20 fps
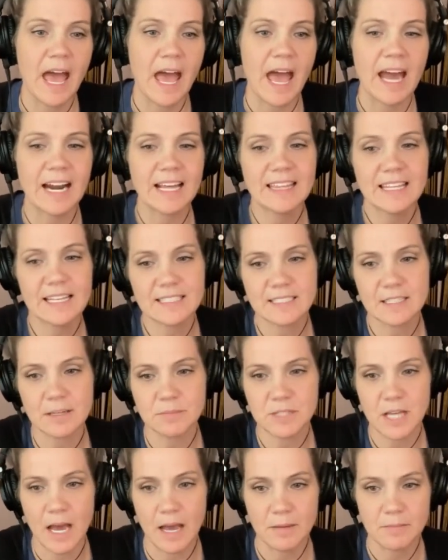And I think
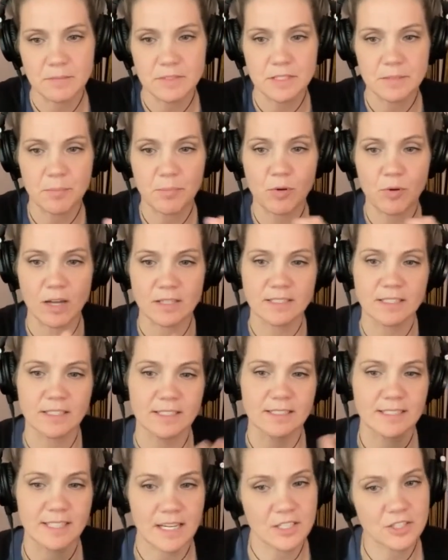sometimes
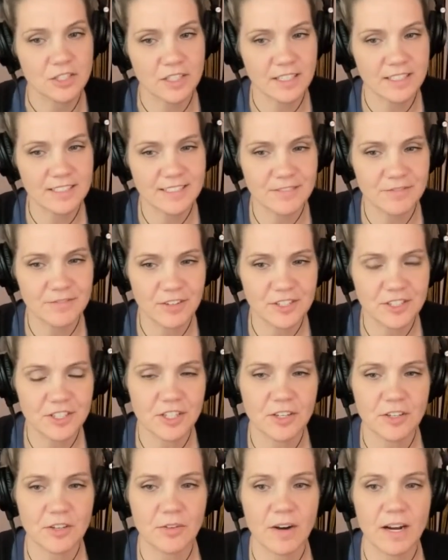proselytization is
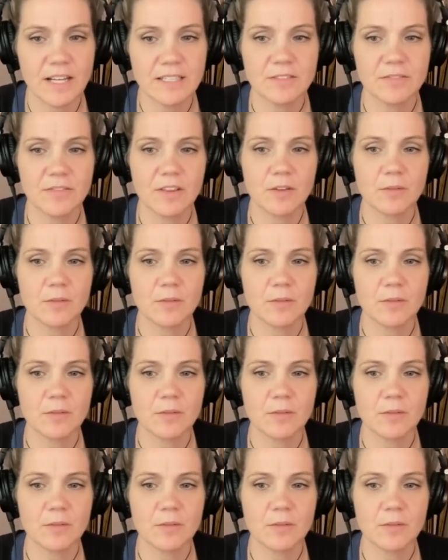infringing on the rights of